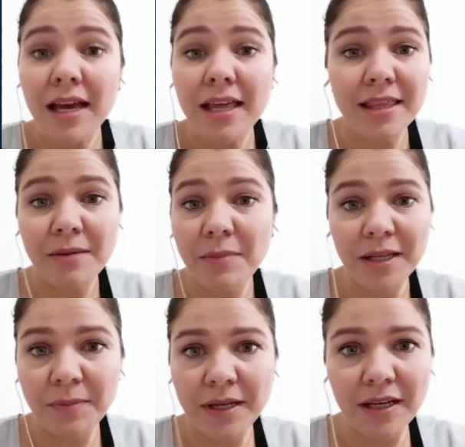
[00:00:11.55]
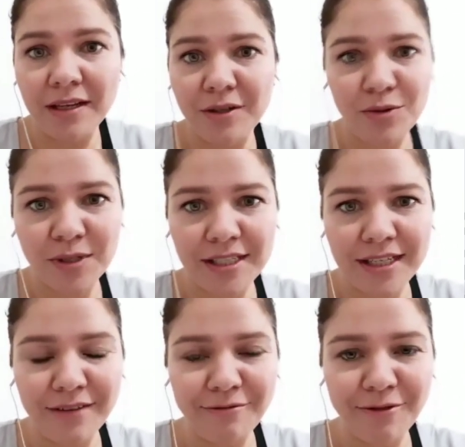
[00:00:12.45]
They might be
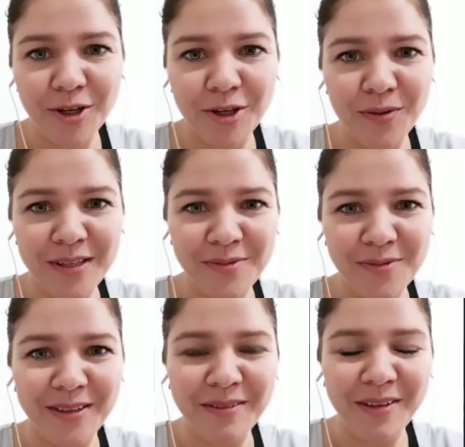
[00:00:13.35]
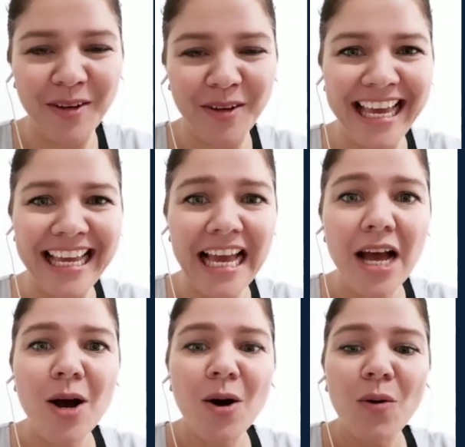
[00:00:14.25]
interesting for you as well, okay?
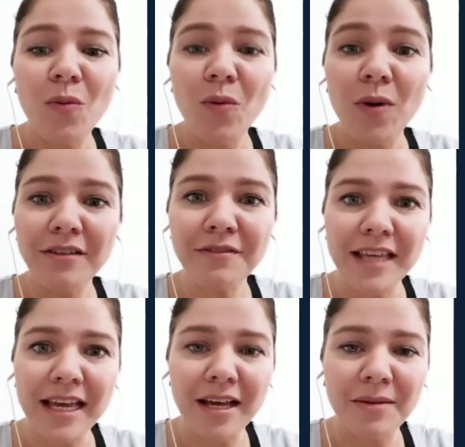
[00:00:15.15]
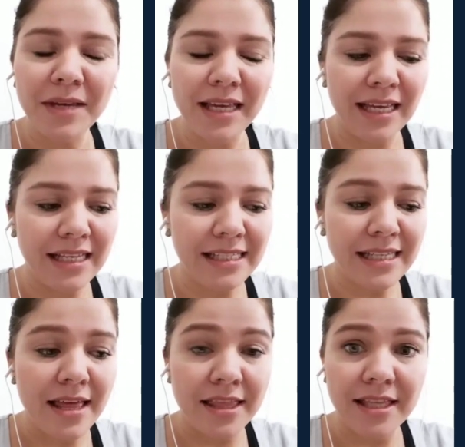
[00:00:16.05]
One of them is
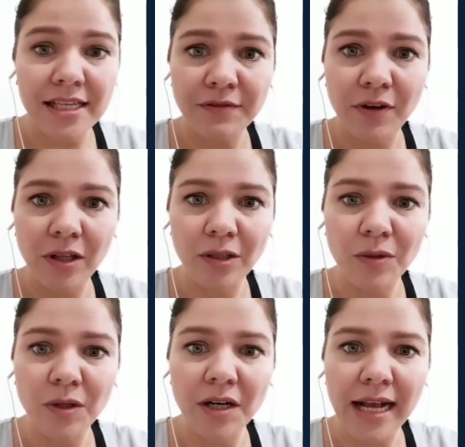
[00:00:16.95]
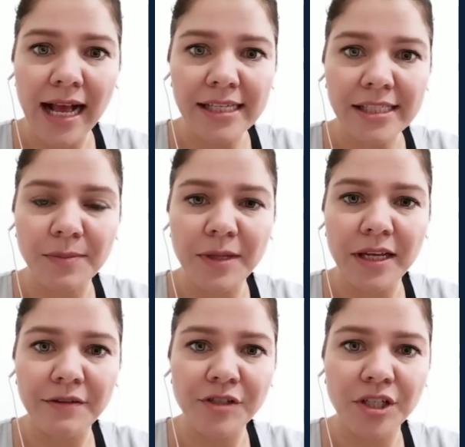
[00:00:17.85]
this follower asked me
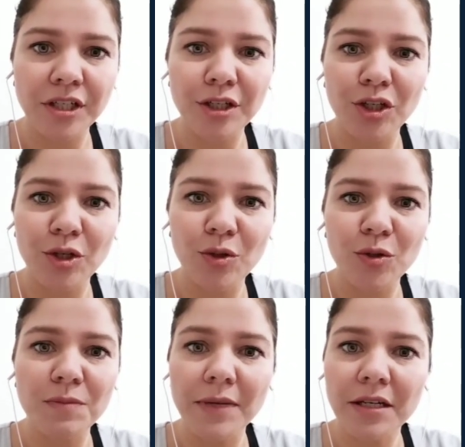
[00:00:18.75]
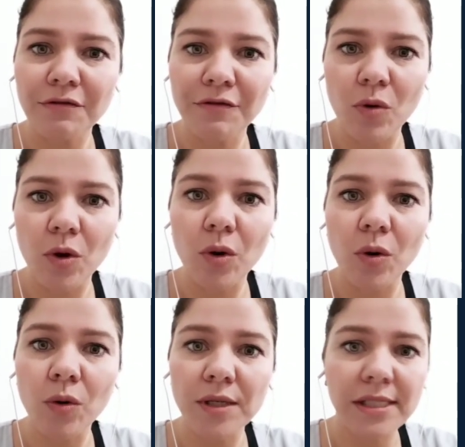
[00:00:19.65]
if she could use metaphor
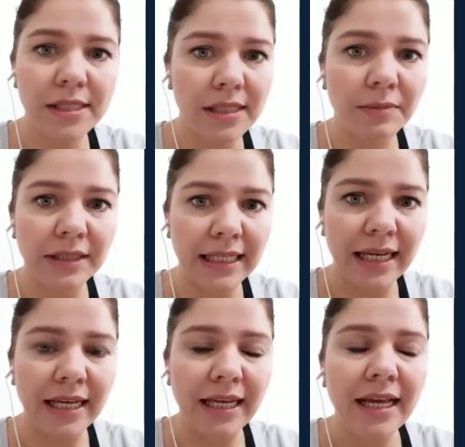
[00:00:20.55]
or simile